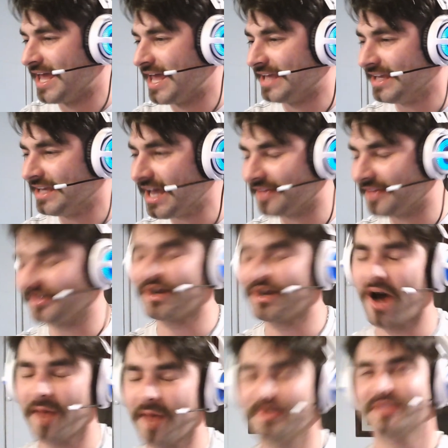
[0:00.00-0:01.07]
Yeah, the
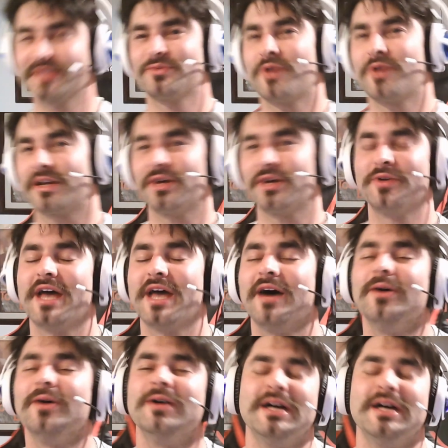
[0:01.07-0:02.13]
communists want to go
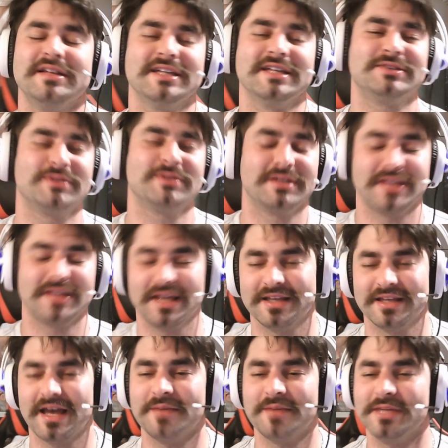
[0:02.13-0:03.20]
now.
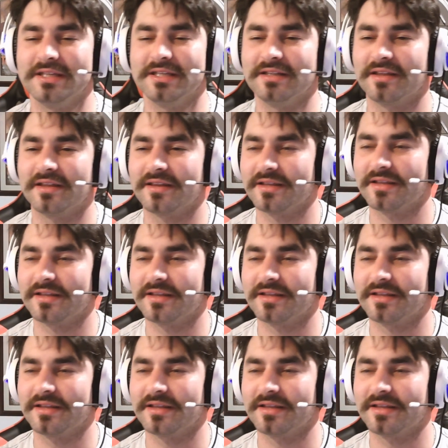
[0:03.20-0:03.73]
I mean,